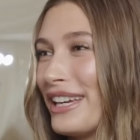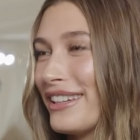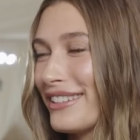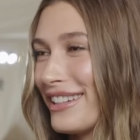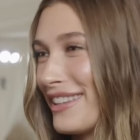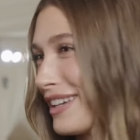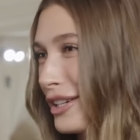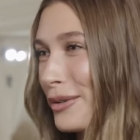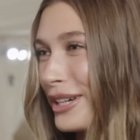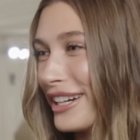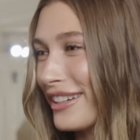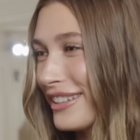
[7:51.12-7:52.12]
But it doesn't end
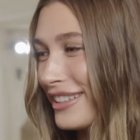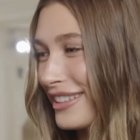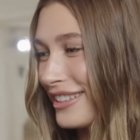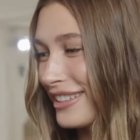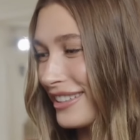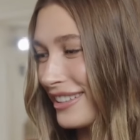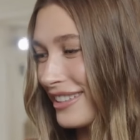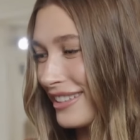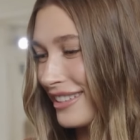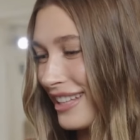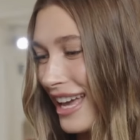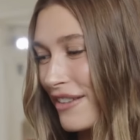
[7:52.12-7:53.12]
there, as the mean
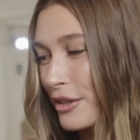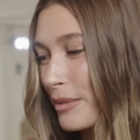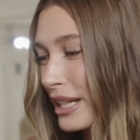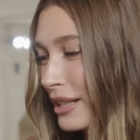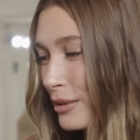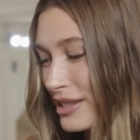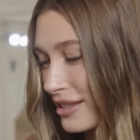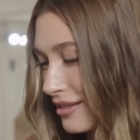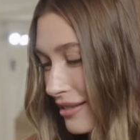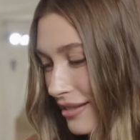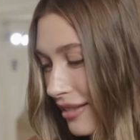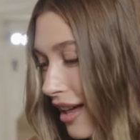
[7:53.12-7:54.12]
girls of Hollywood,
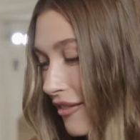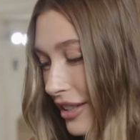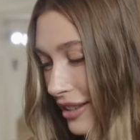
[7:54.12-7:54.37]
Mrs.